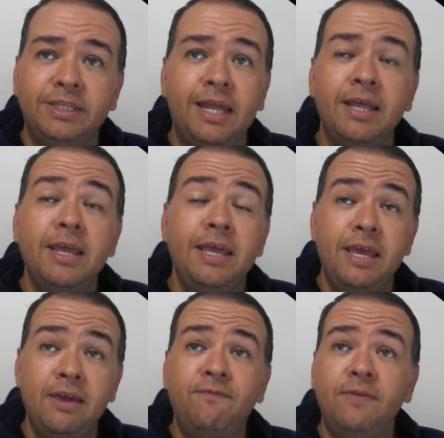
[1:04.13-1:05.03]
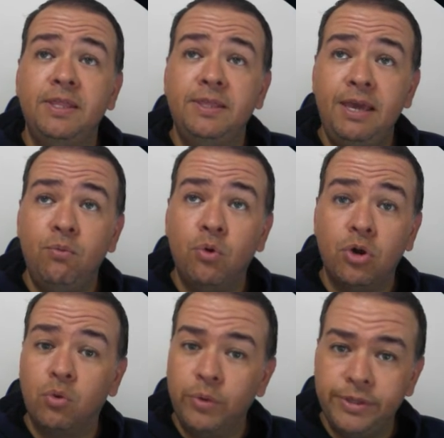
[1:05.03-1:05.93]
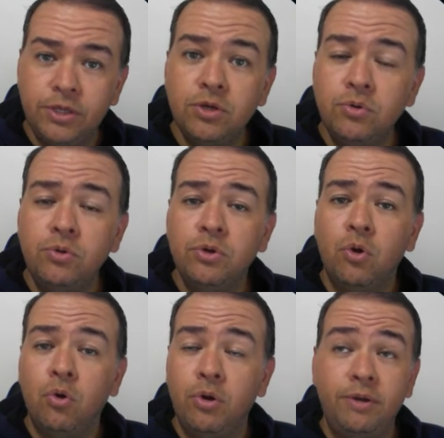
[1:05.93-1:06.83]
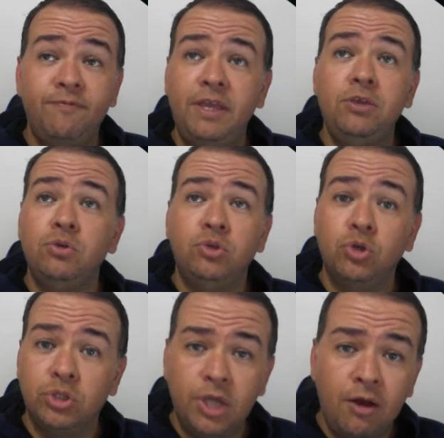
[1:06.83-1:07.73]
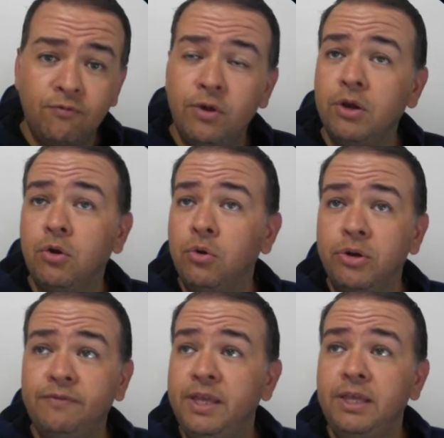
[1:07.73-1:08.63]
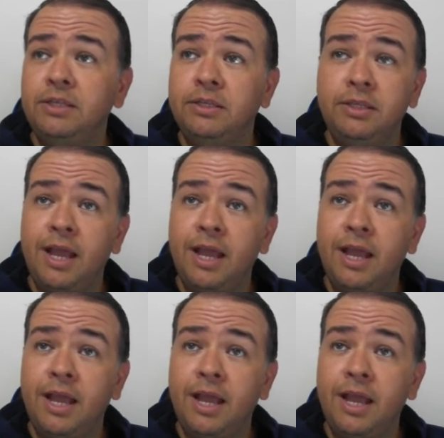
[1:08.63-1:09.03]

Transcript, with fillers: that if they work with you or if they use your software or if they